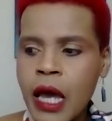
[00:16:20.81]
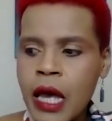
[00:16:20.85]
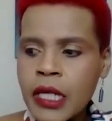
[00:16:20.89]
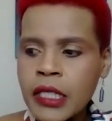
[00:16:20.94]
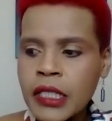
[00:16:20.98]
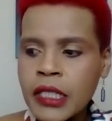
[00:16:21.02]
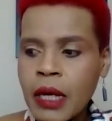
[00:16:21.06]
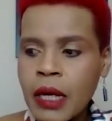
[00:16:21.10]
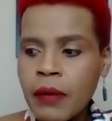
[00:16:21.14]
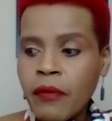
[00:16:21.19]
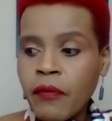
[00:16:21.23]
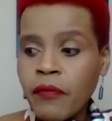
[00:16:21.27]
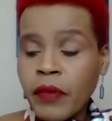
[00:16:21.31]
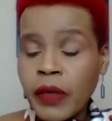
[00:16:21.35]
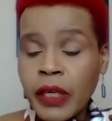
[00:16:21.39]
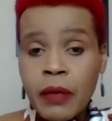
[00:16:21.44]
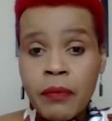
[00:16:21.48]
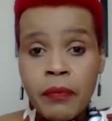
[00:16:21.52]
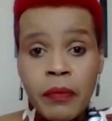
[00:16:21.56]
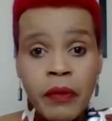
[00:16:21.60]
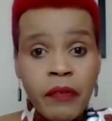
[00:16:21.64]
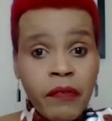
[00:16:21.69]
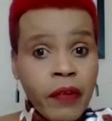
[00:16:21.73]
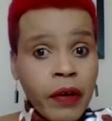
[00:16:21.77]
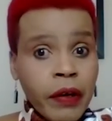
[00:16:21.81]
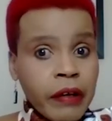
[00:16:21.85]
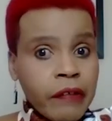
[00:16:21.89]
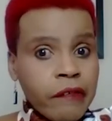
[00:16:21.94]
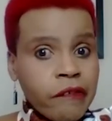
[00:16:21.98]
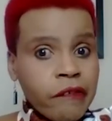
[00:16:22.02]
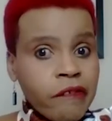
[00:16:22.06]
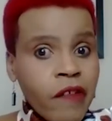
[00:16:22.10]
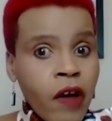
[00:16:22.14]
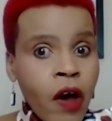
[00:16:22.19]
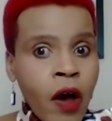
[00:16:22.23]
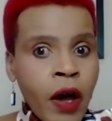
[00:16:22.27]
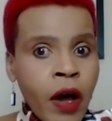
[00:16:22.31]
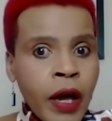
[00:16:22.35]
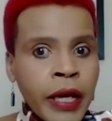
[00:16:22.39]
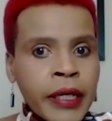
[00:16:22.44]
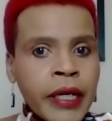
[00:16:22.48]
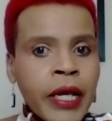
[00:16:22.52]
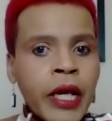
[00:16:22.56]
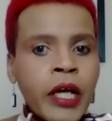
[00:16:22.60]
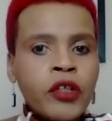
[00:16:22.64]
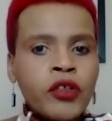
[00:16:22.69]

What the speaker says: Some of it can be very fine.